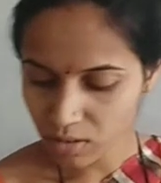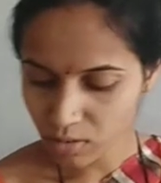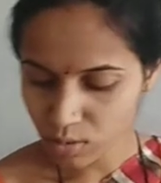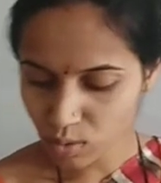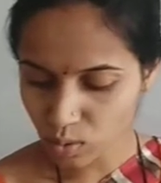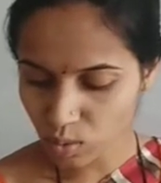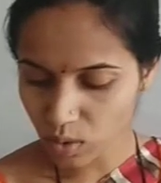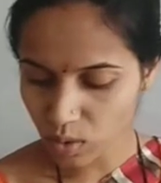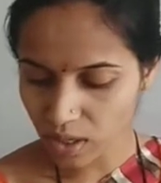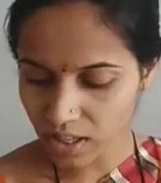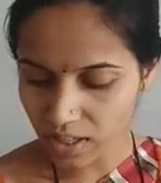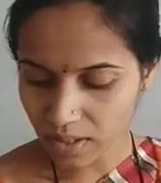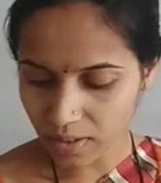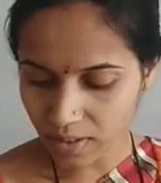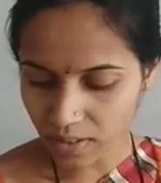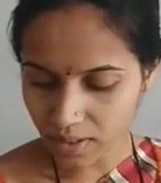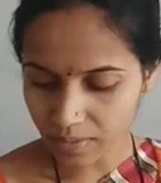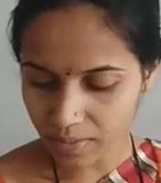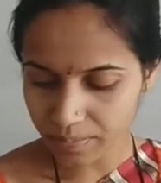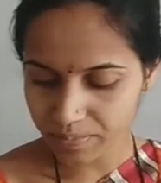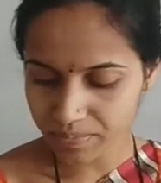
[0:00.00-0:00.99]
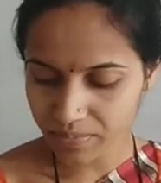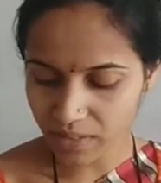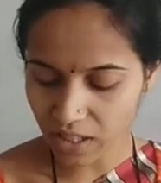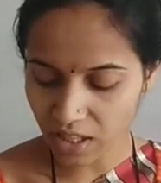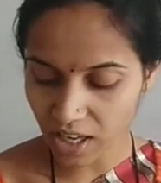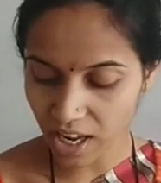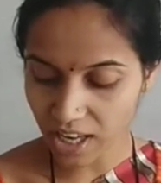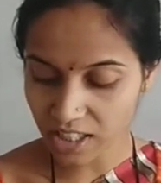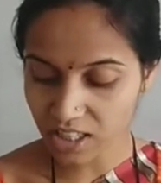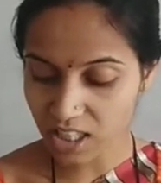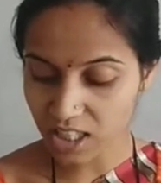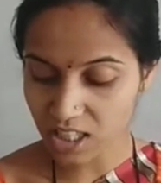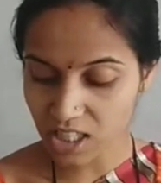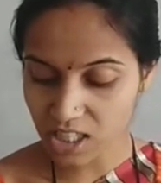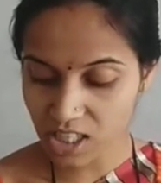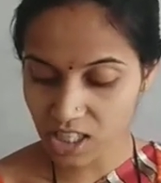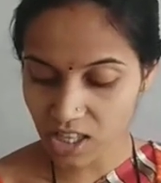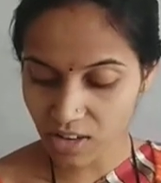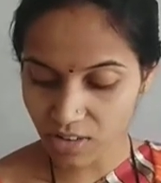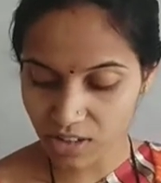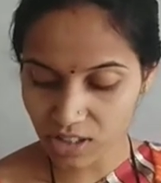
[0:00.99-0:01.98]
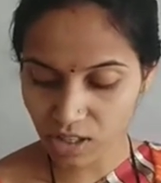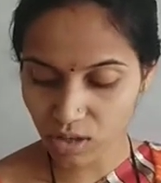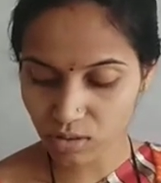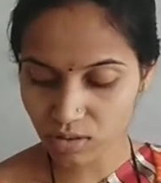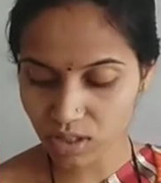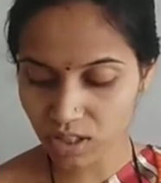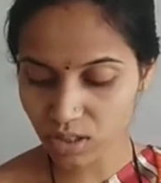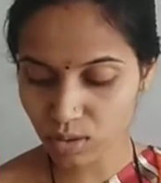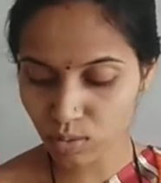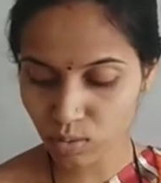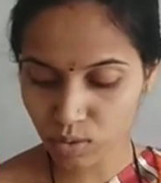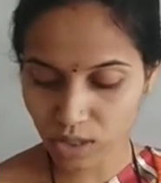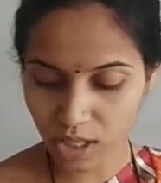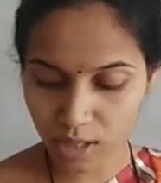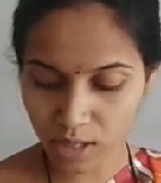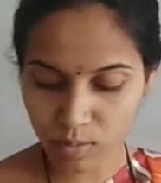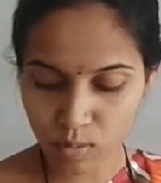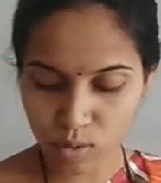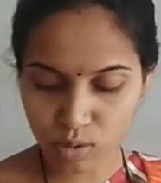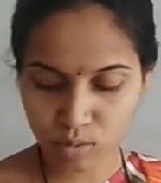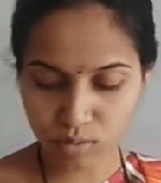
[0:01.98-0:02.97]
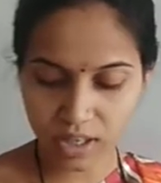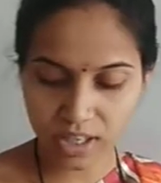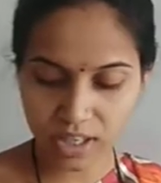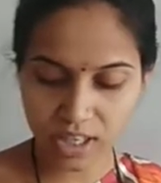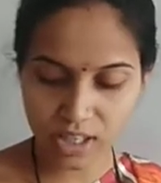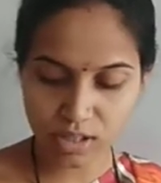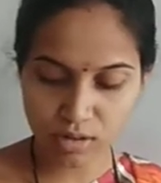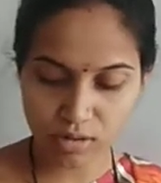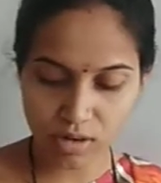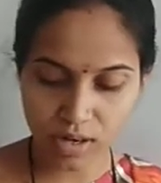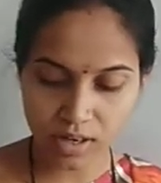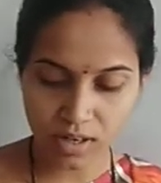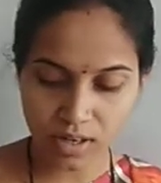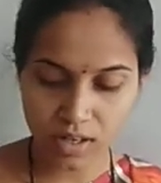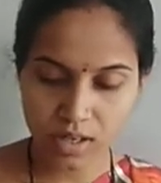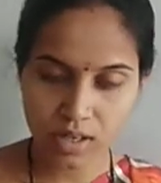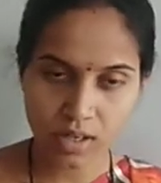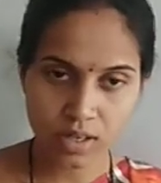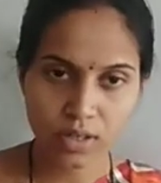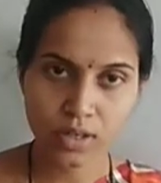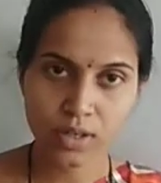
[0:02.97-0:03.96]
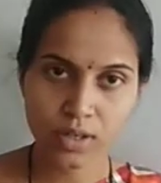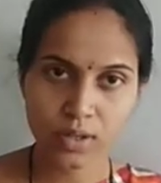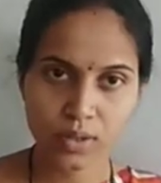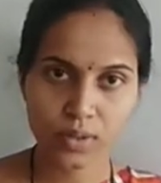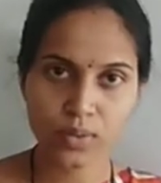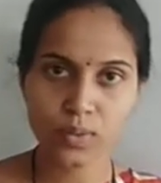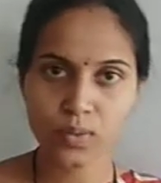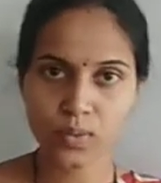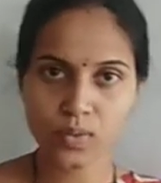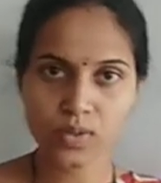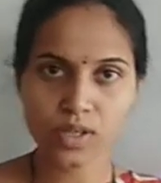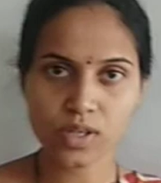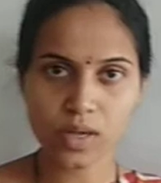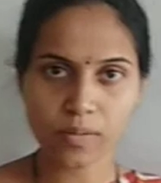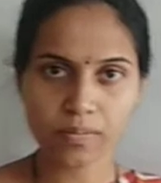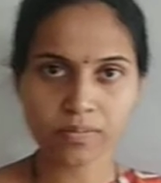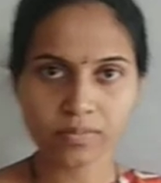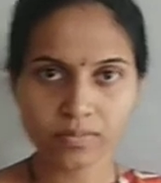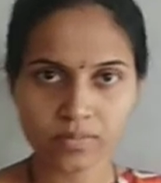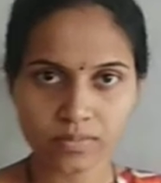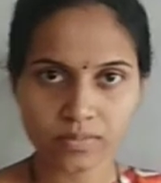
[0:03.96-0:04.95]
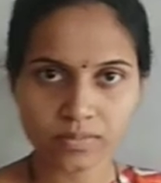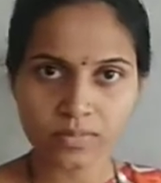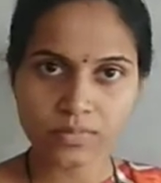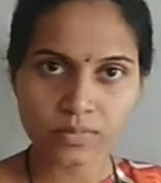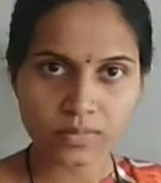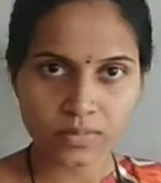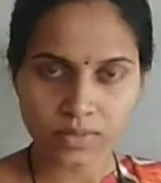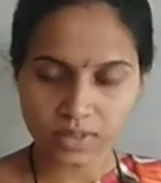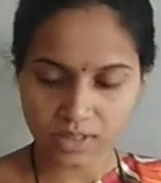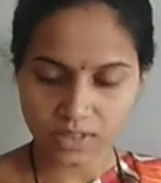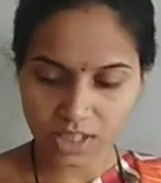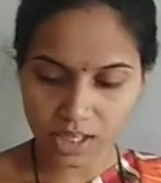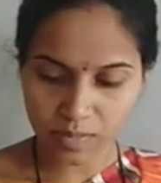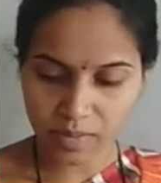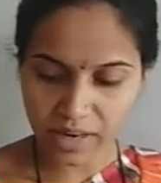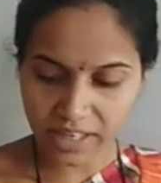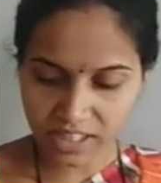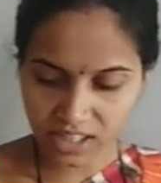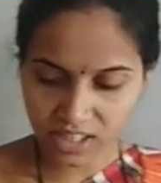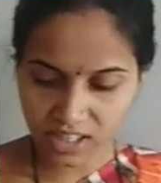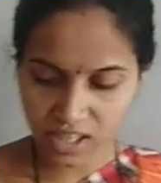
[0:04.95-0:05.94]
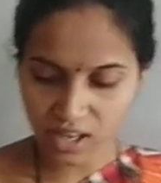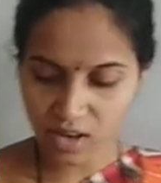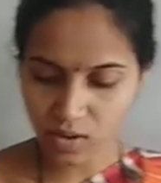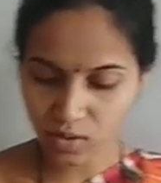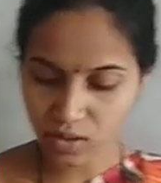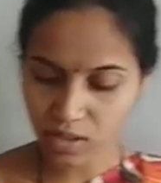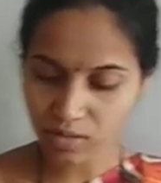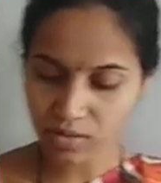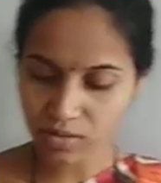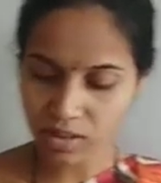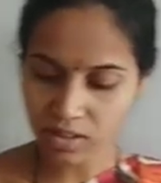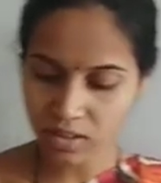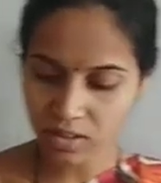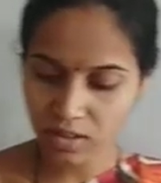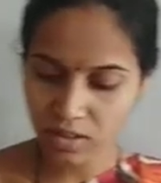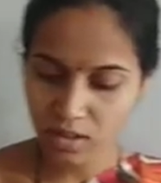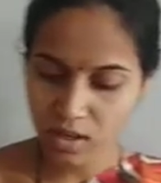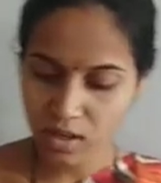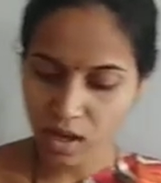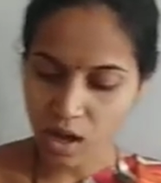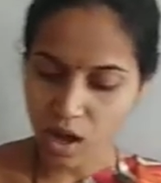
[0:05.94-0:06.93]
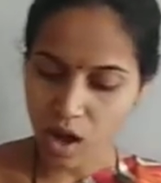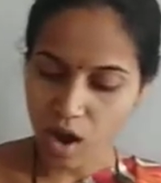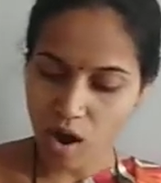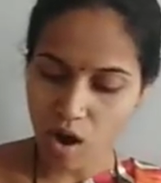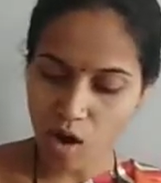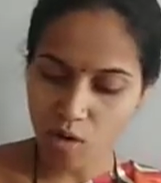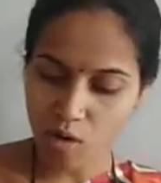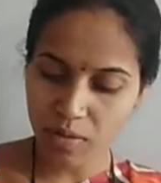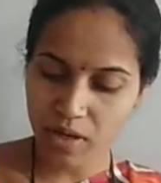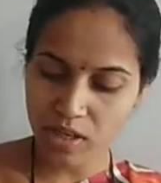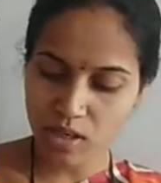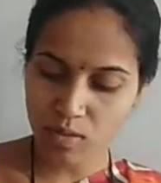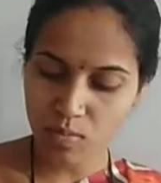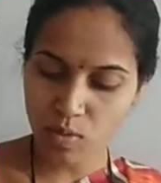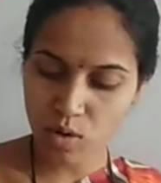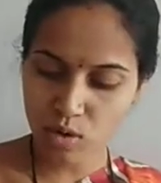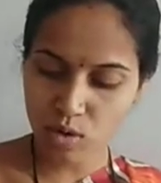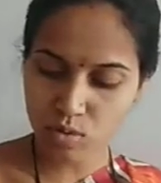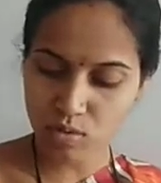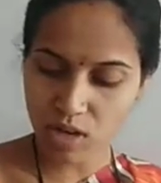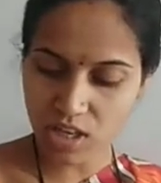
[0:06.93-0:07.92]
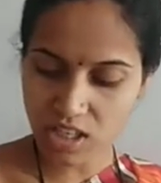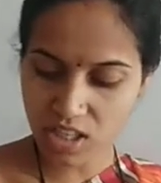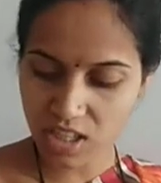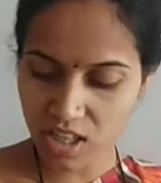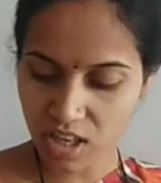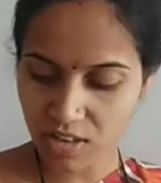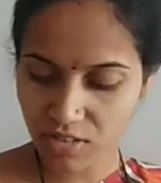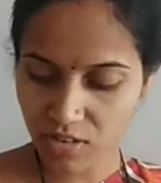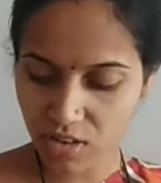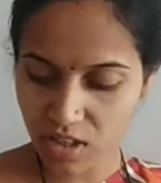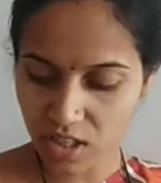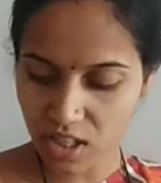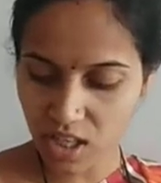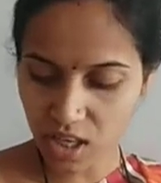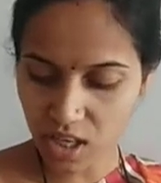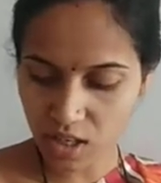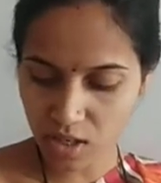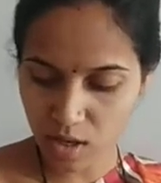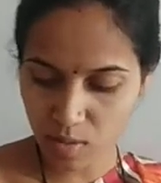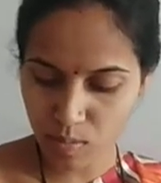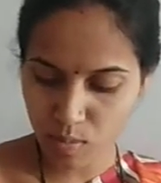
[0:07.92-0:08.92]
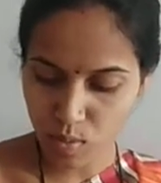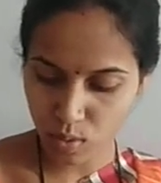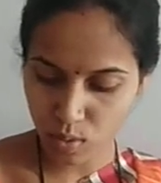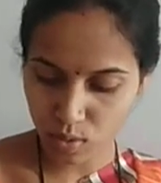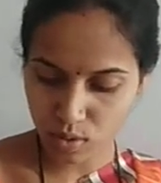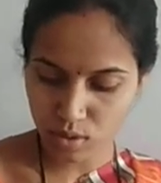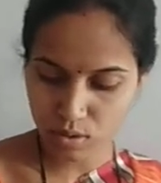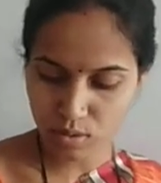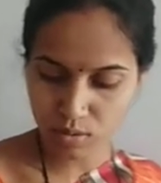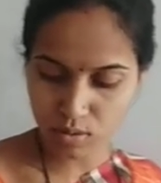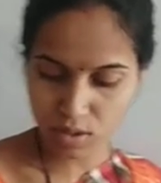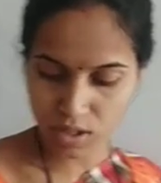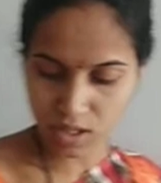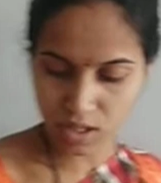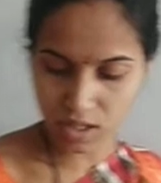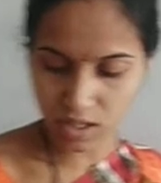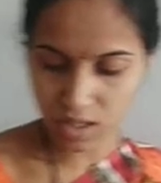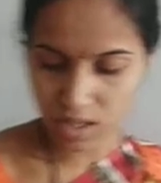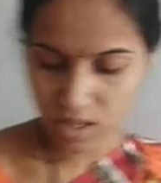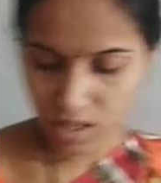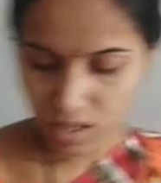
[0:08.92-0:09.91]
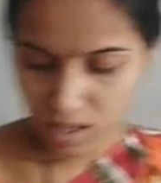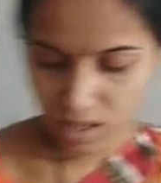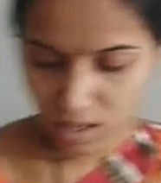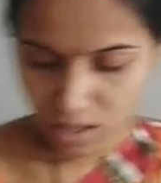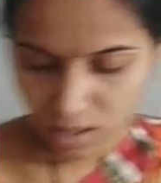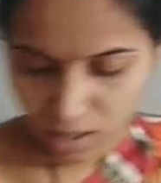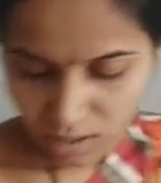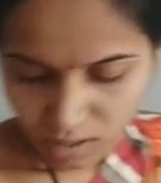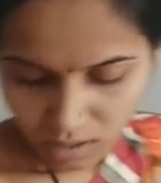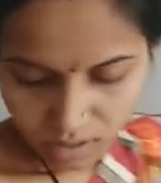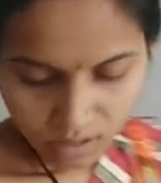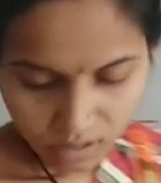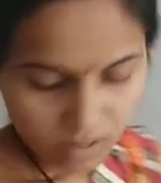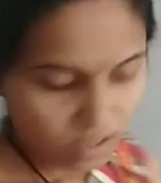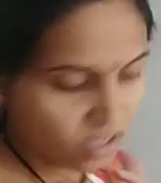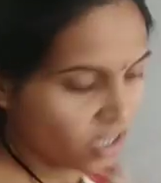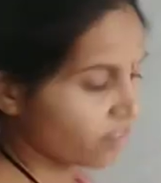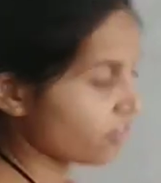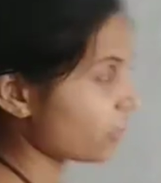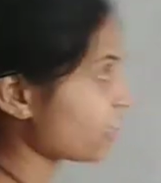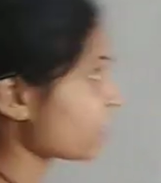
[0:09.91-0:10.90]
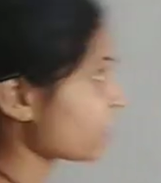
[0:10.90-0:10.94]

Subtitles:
12,37,210 books were destroyed due to some termites they have given. How many books were safe in the cupboards? Okay, I will